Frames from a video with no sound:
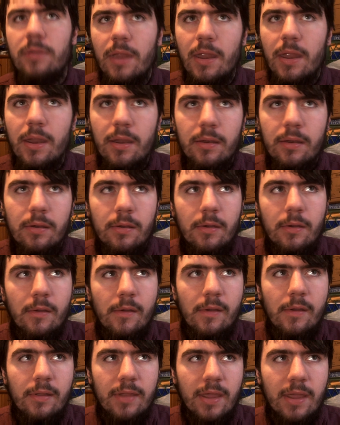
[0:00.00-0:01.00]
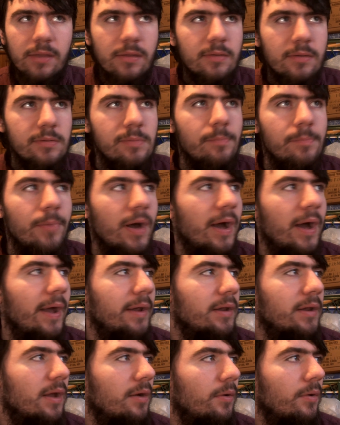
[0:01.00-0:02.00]
there that you can buy
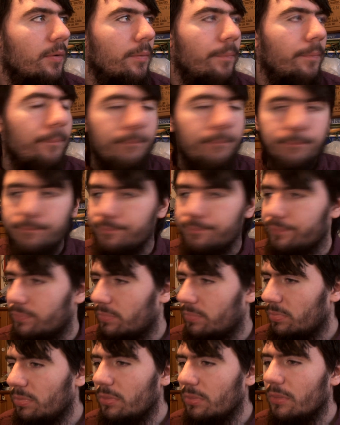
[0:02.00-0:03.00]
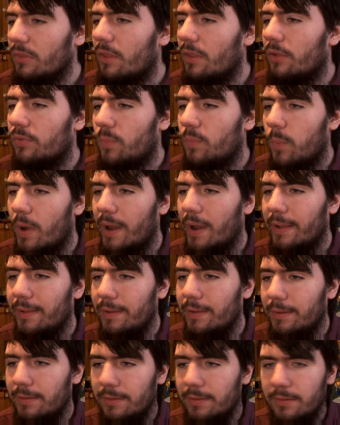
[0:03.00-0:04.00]
this
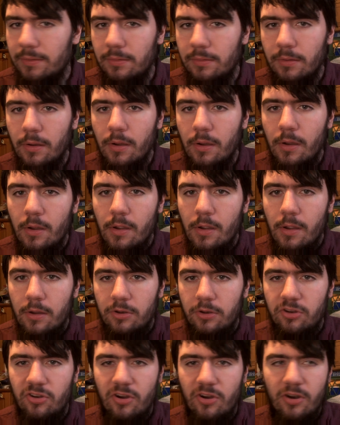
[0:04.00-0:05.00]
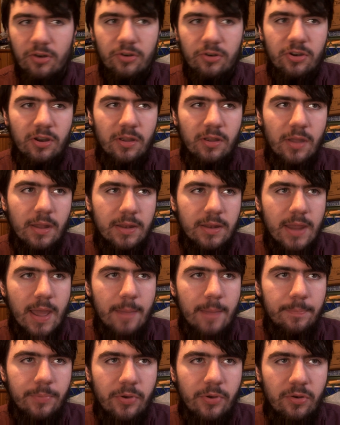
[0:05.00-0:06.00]
wireless charging
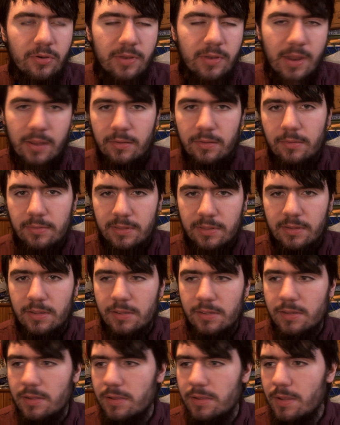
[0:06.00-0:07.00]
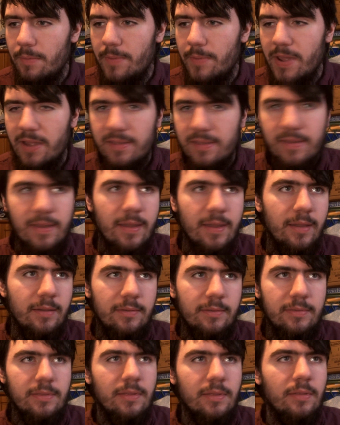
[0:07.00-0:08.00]
adapters that you stick in the back
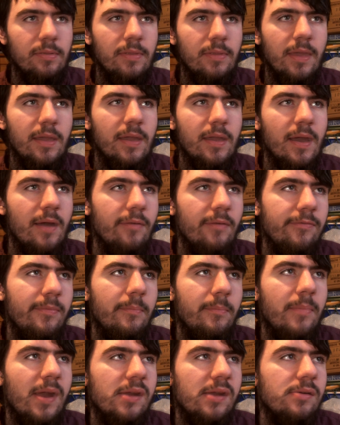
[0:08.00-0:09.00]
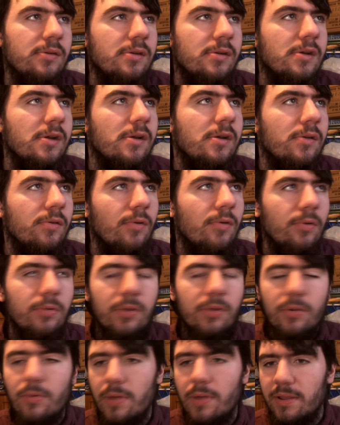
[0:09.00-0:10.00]
case, and they have a micro
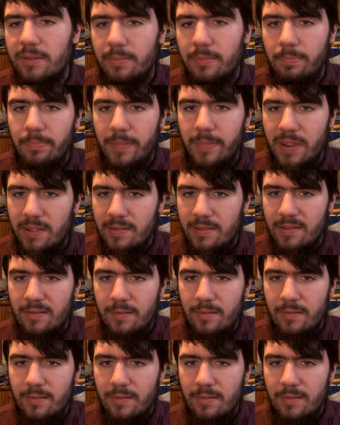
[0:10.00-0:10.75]
USB